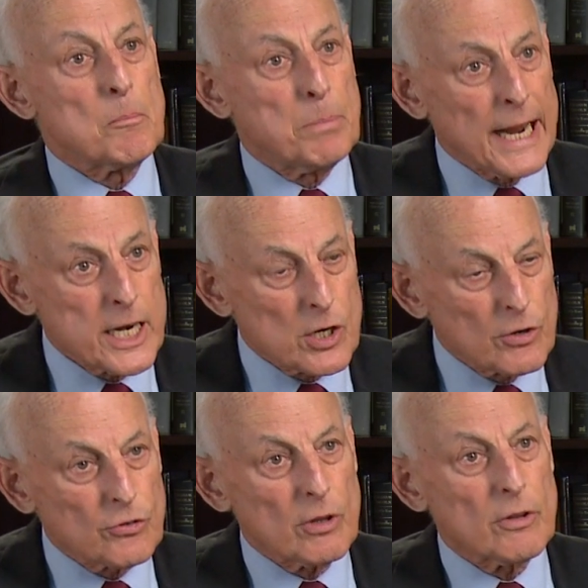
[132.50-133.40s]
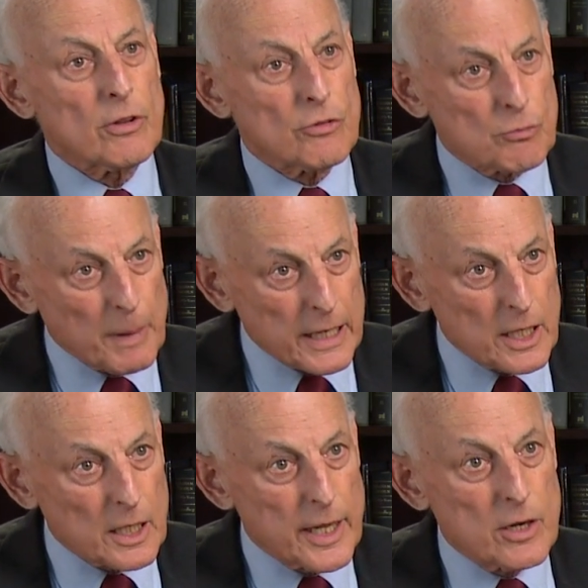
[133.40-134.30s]
bankers,
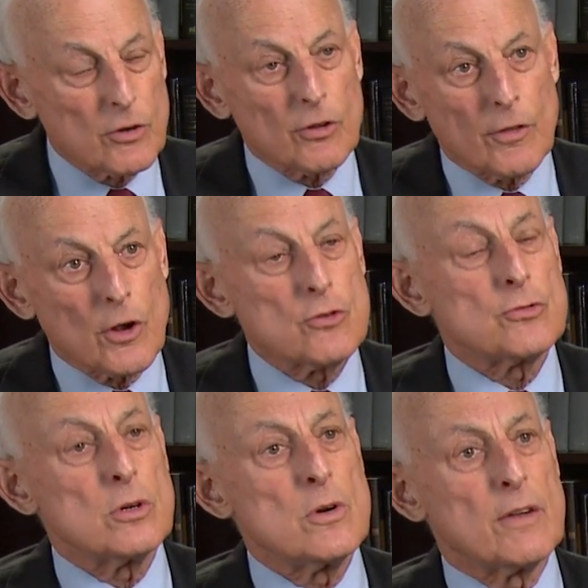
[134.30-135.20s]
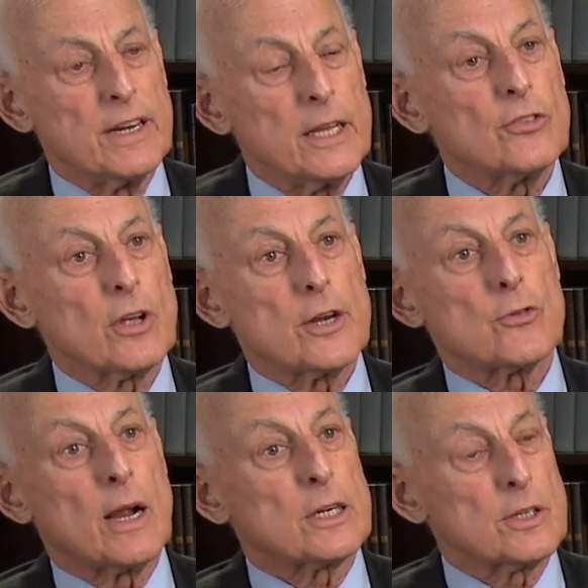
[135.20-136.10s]
speculators, and those who have an inside
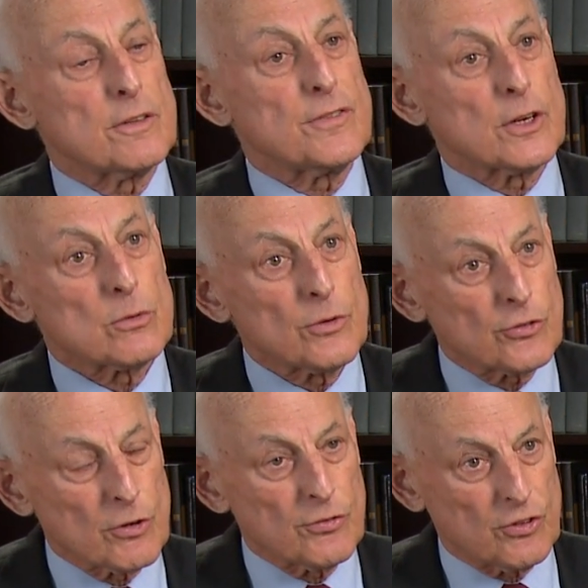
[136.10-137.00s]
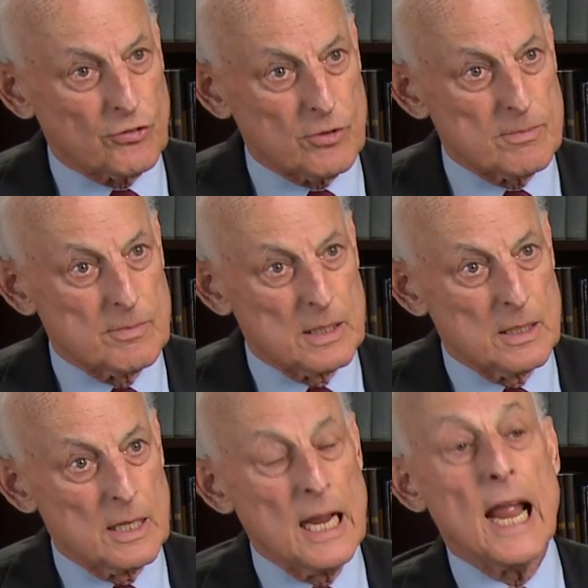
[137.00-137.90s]
track to the Federal Reserve System,
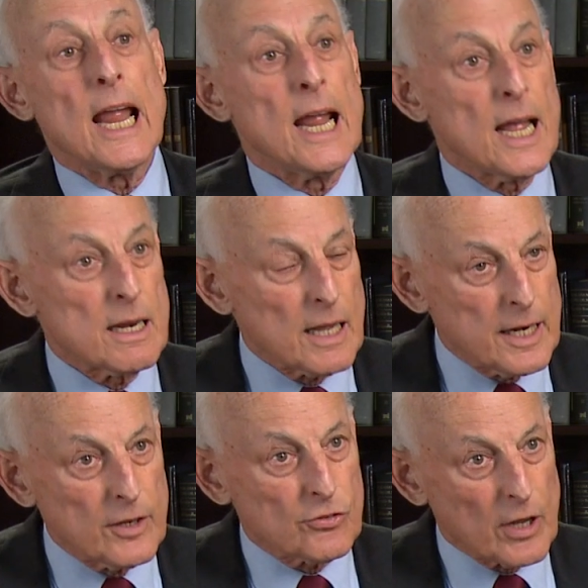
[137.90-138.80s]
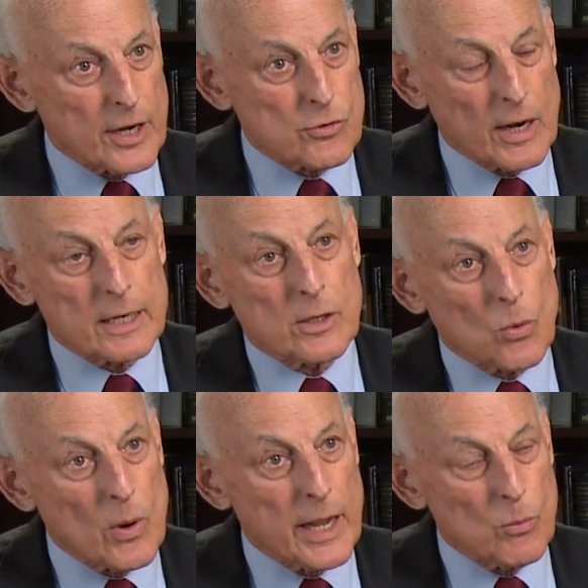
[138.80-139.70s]
and an inside track to
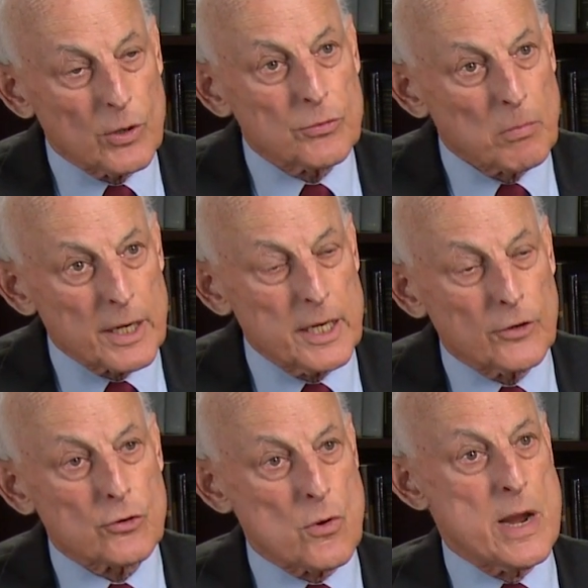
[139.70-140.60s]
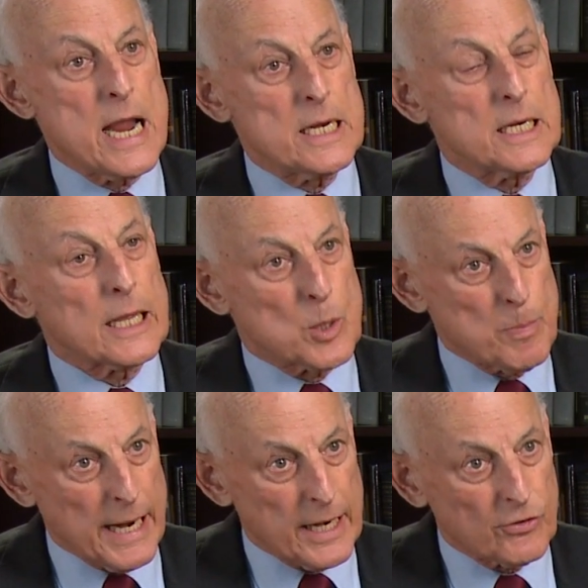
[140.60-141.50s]
the way in which money is created at the
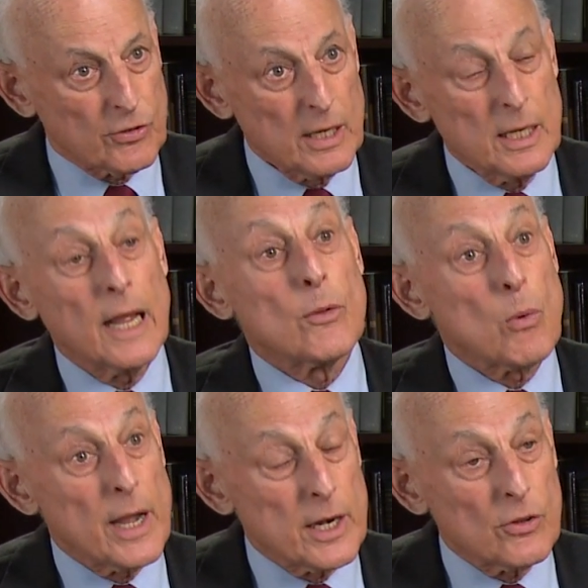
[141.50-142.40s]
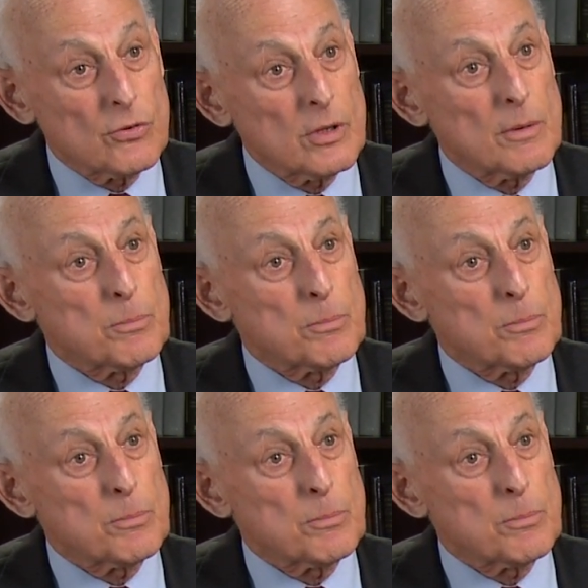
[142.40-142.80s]
banks and the way it is